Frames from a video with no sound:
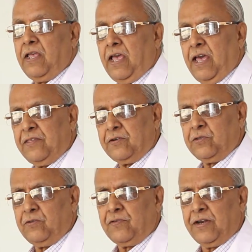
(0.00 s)
either to
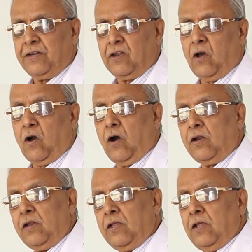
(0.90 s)
the front or
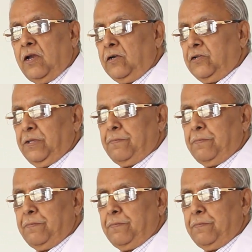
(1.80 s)
to the